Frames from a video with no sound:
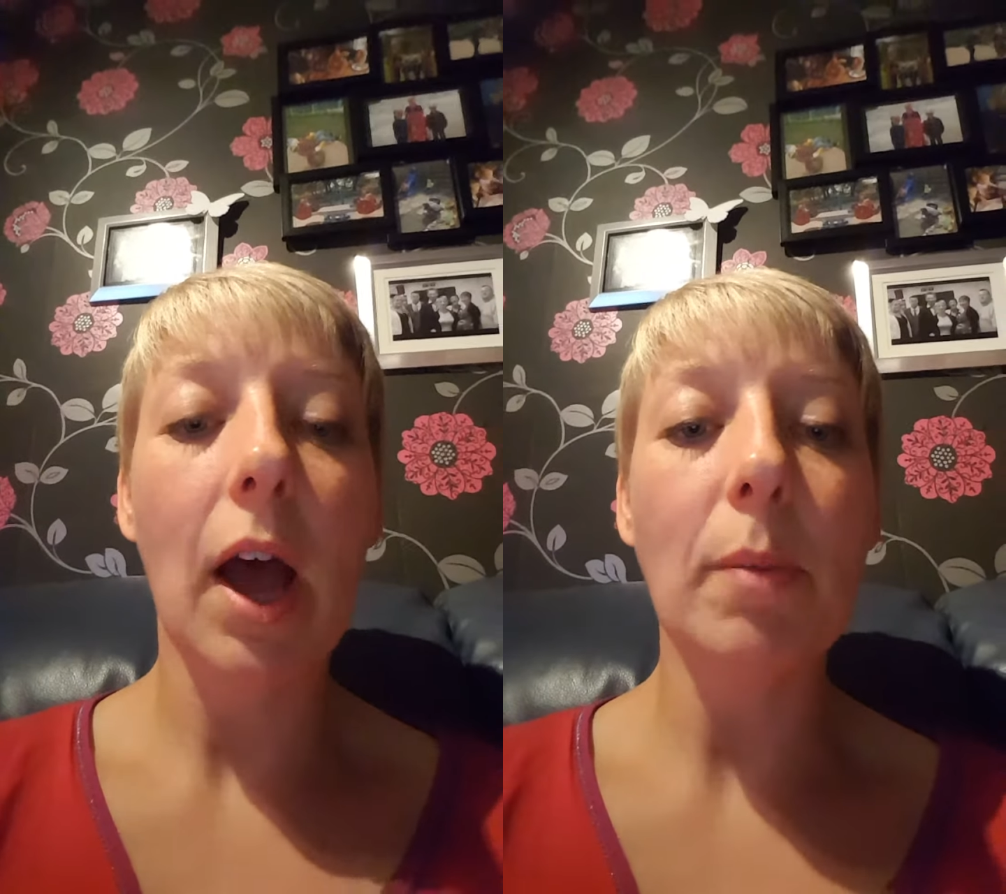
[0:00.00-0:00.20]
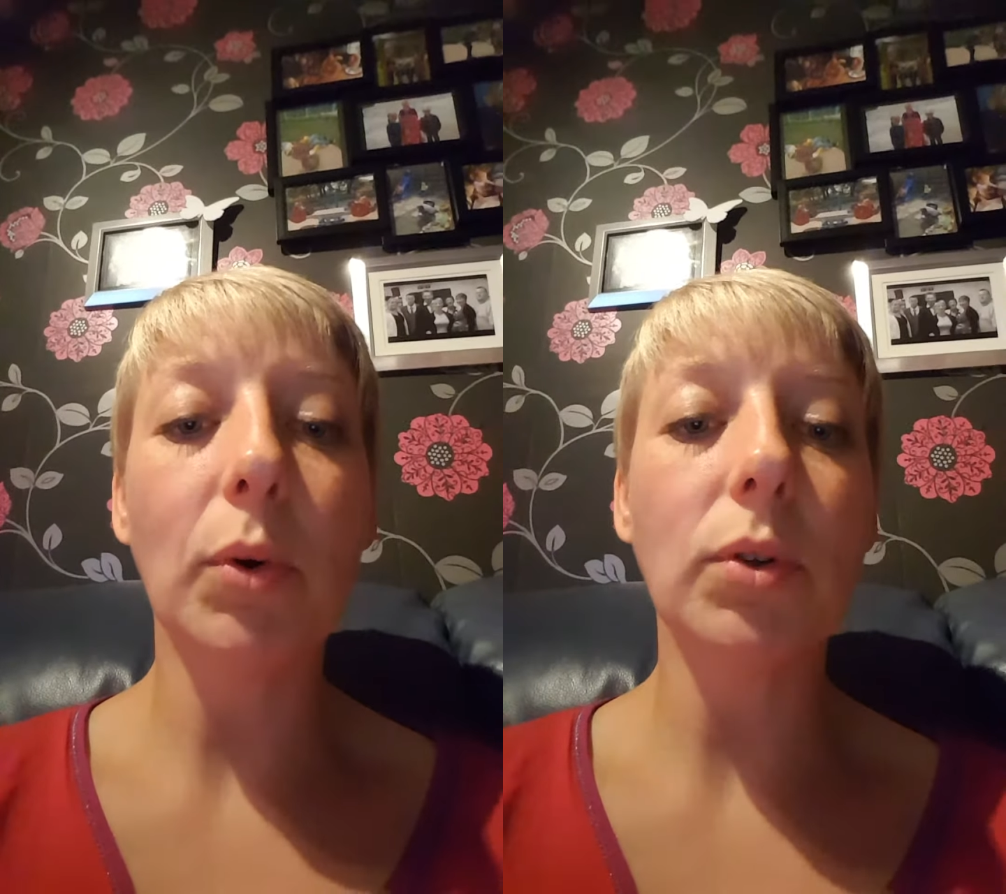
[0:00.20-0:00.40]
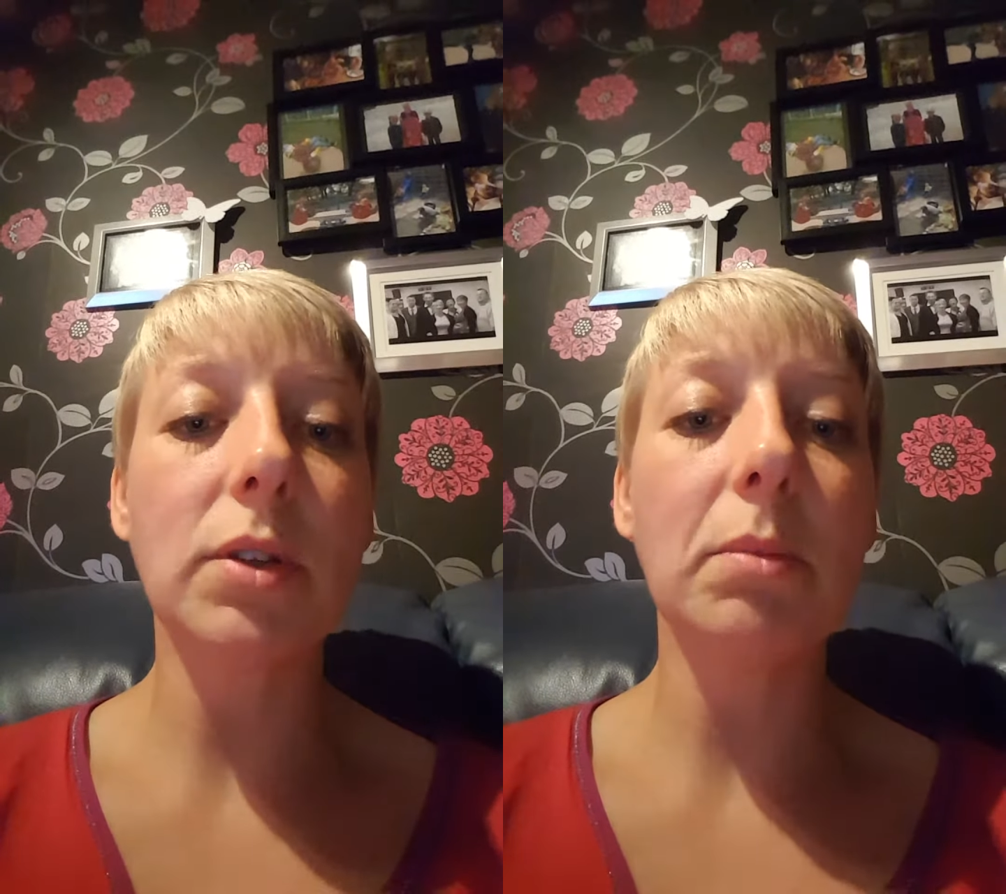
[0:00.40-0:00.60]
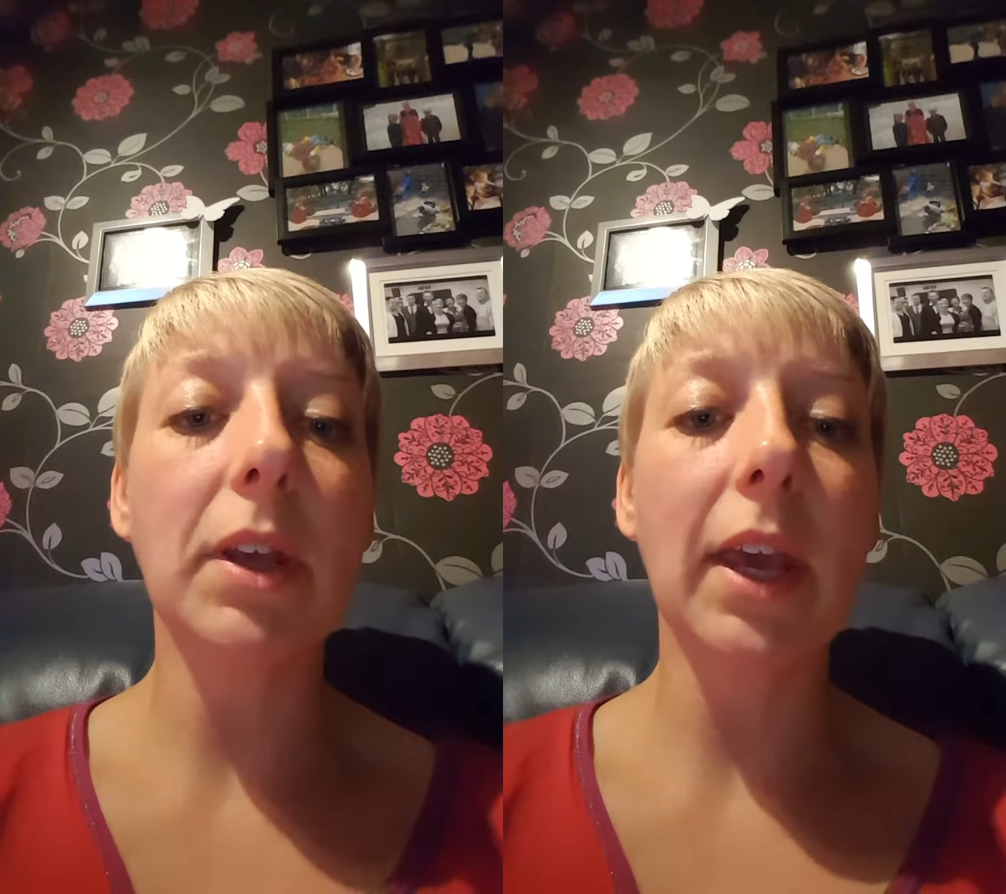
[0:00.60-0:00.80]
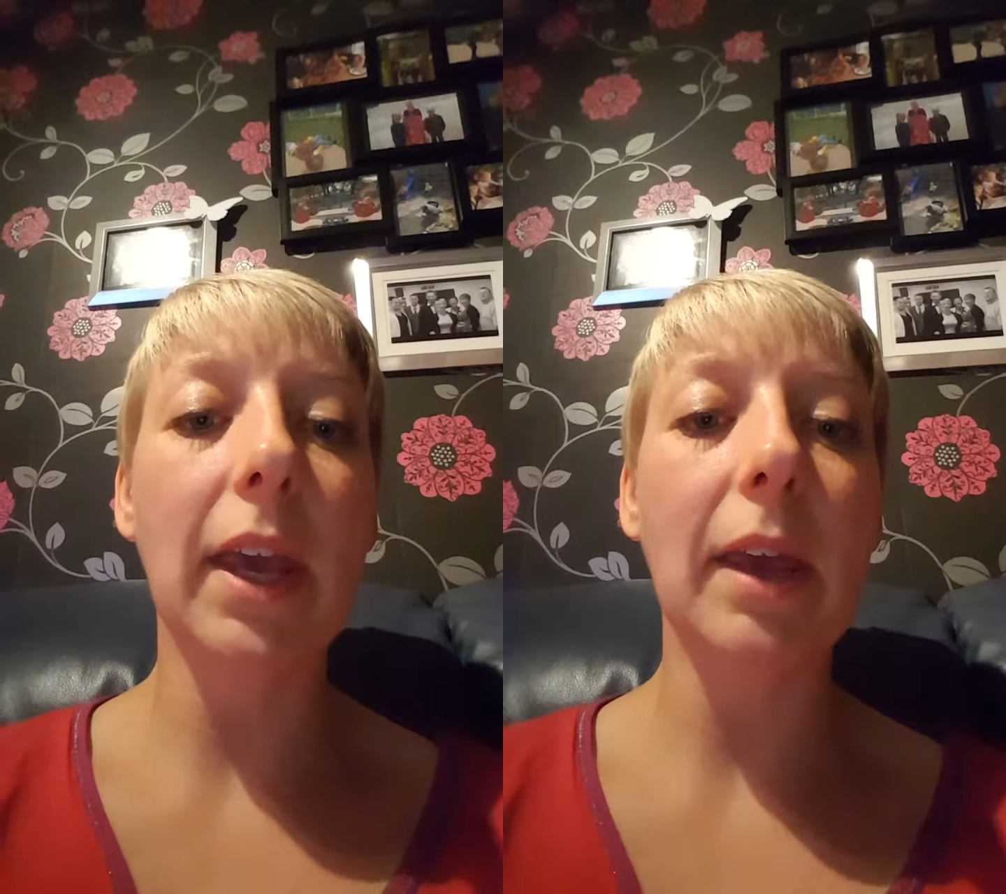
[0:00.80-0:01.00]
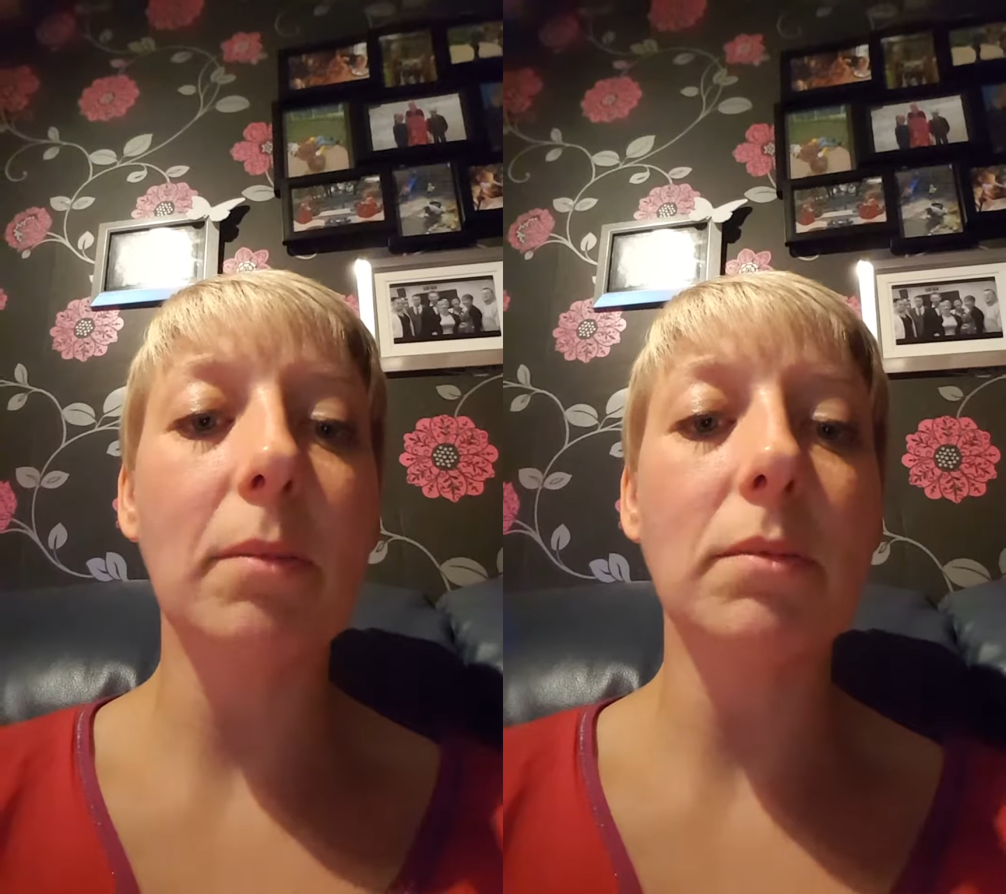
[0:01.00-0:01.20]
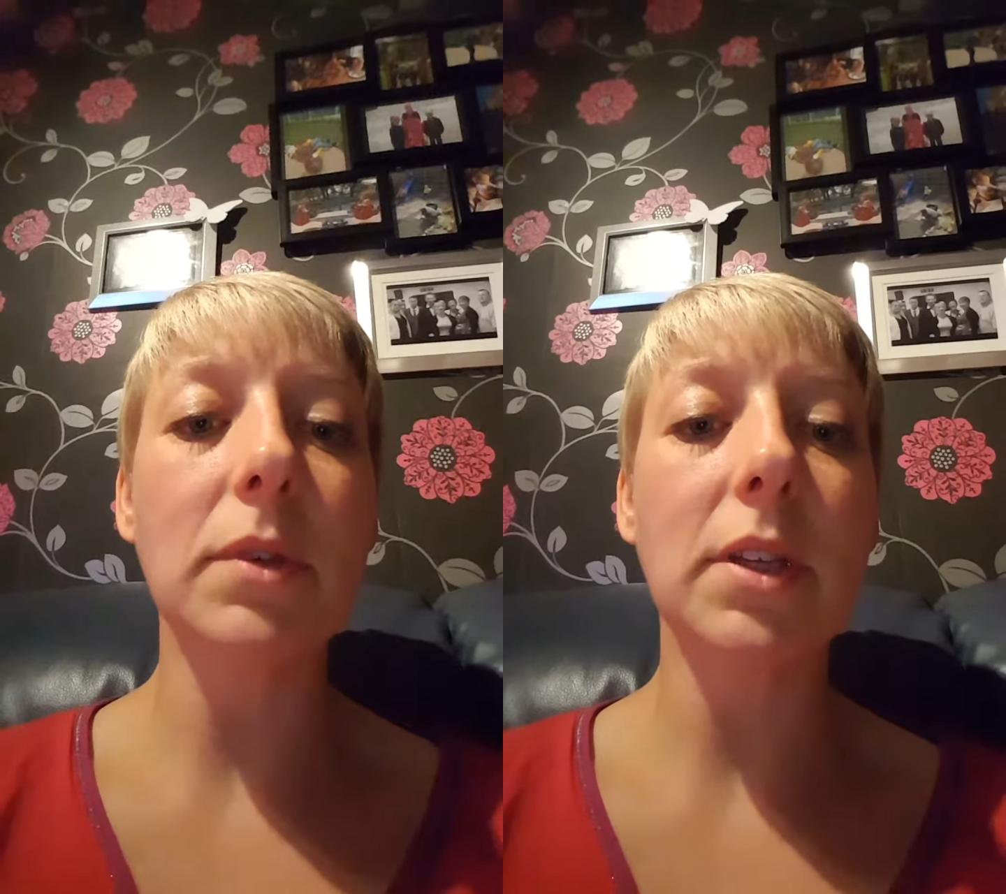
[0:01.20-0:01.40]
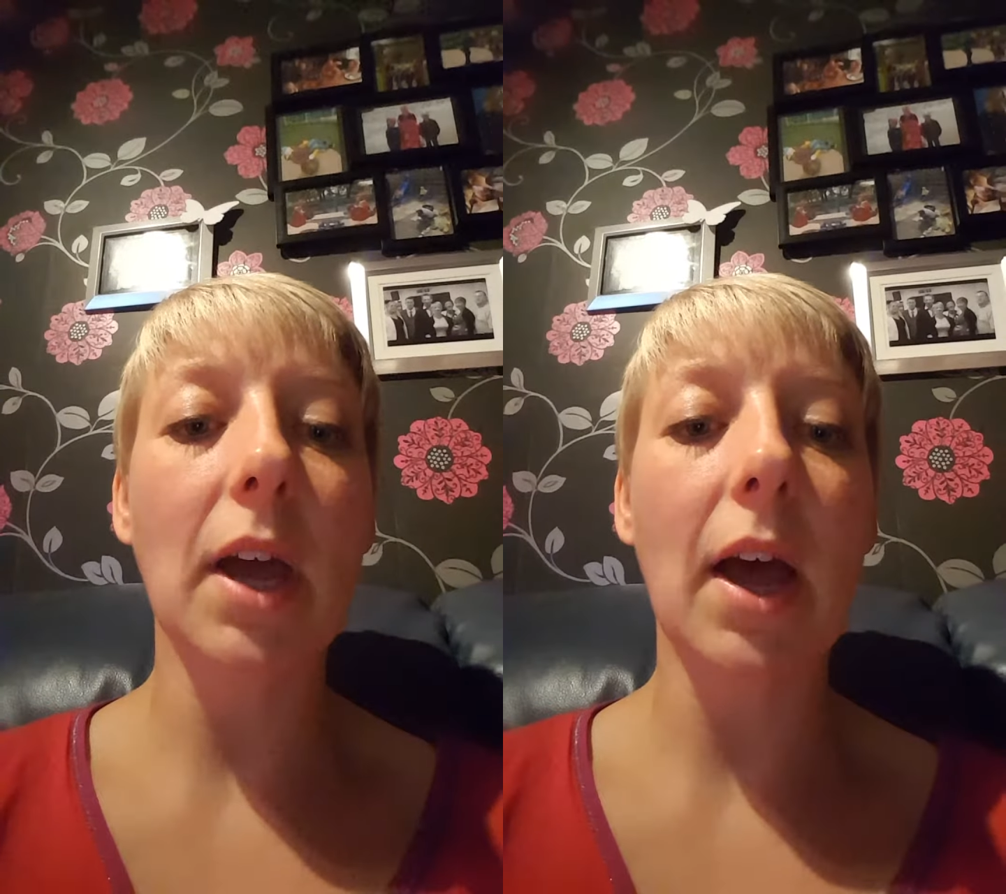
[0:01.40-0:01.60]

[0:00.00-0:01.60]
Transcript: I bought some games